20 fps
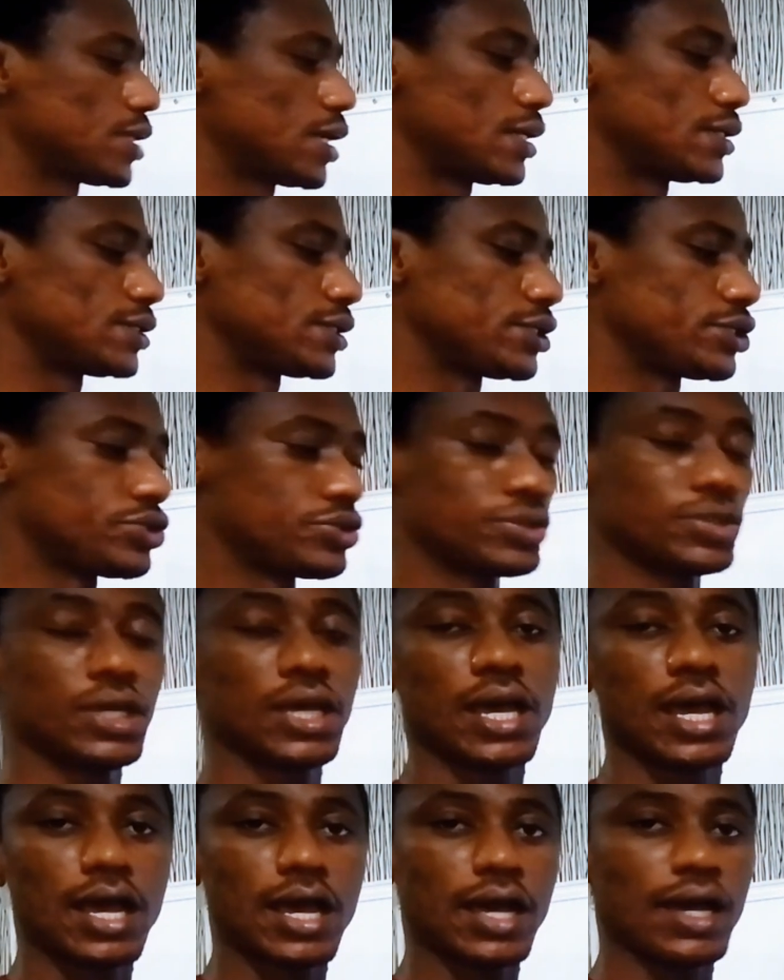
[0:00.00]
And this
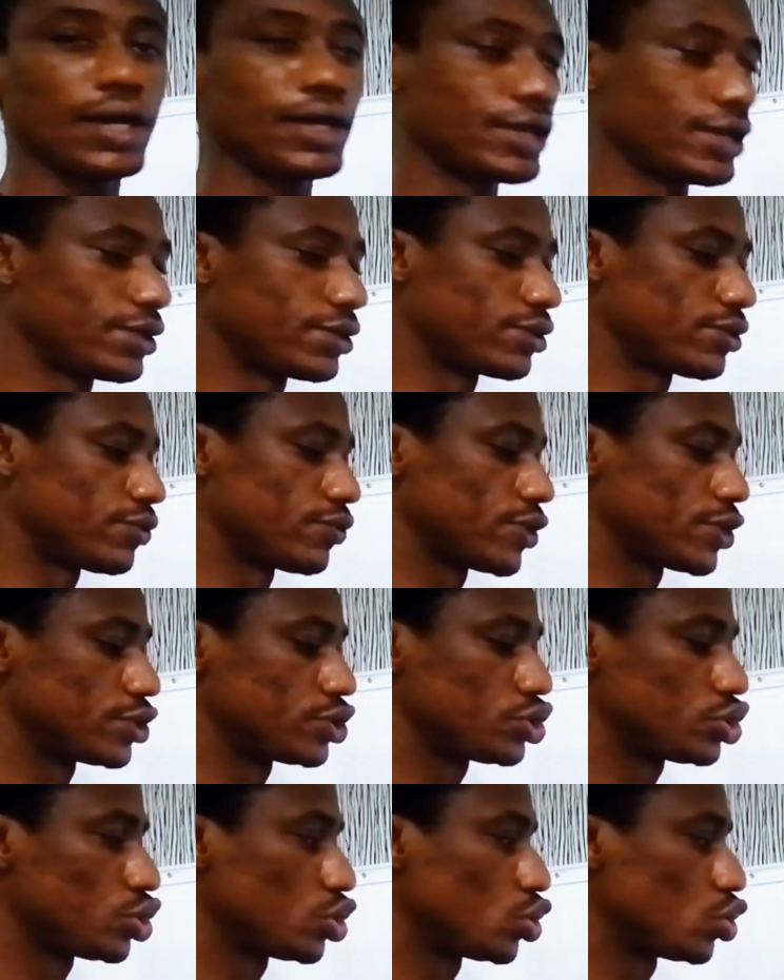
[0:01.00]
in the
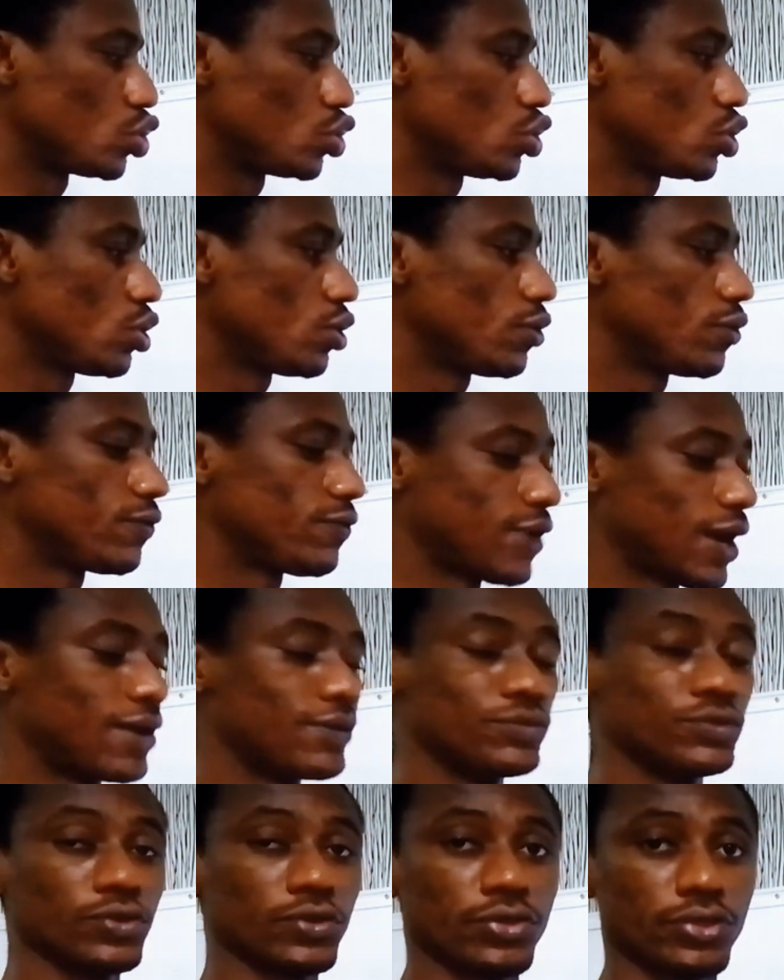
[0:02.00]
ratio
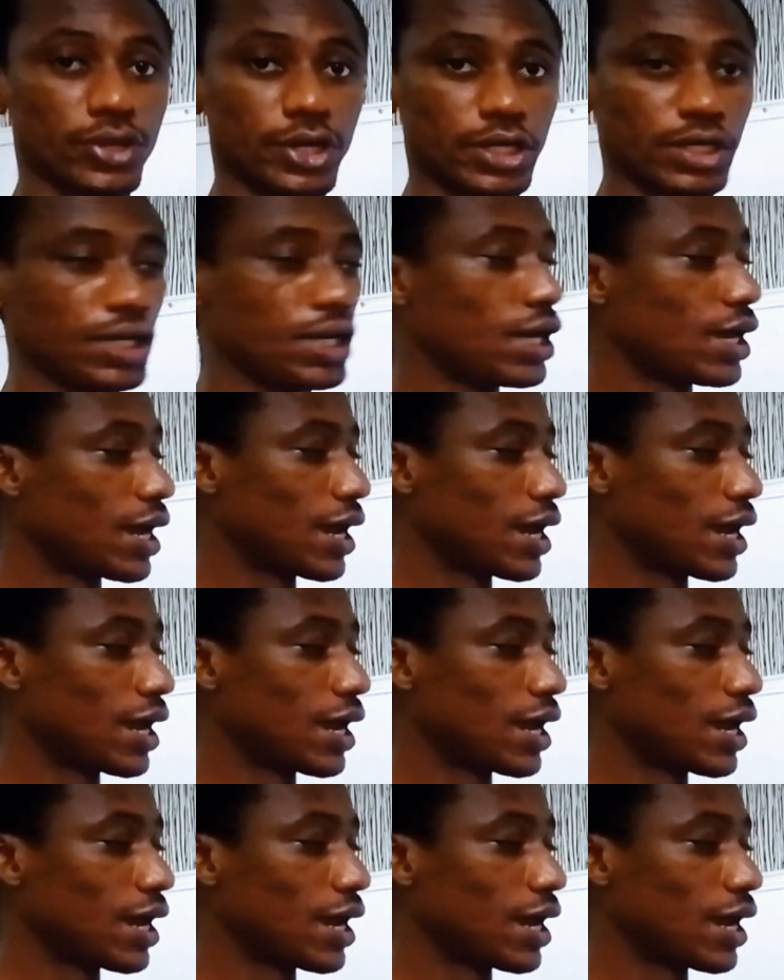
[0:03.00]
5:3.